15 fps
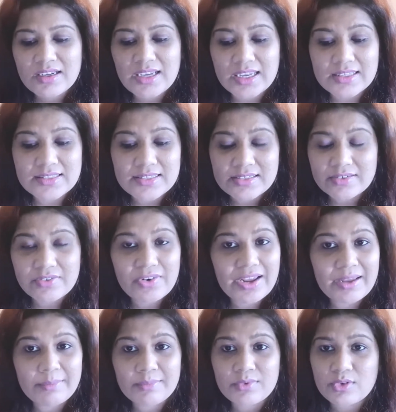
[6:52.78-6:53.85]

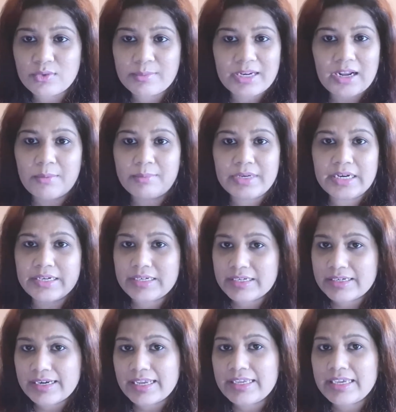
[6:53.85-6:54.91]
Instagram to mera
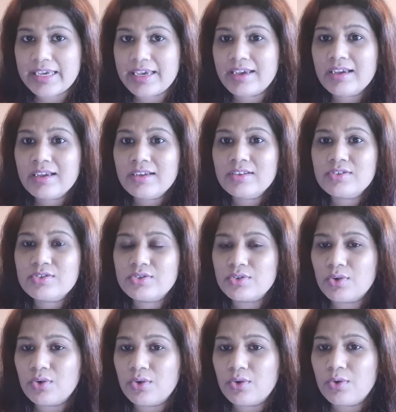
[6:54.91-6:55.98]
updated nahi hai,
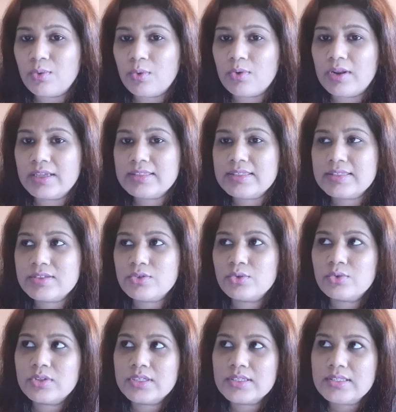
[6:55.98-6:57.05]
so let's
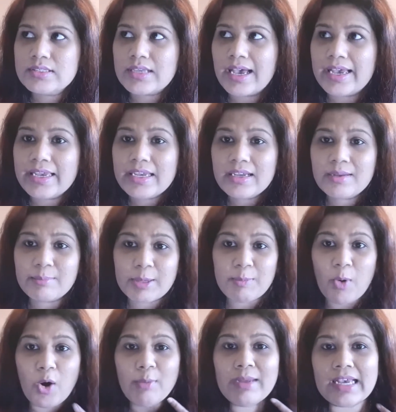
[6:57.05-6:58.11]
do this. My
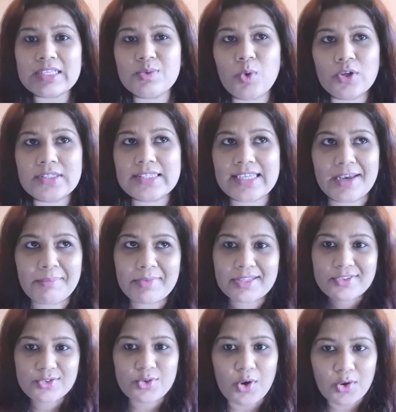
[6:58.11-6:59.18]
mom has WhatsApp,
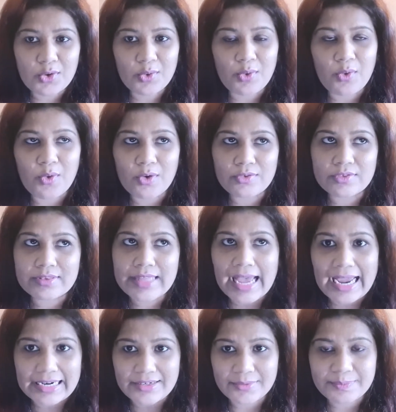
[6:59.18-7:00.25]
let's talk on
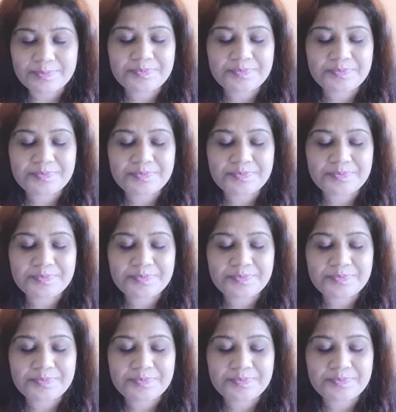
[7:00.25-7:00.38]
that.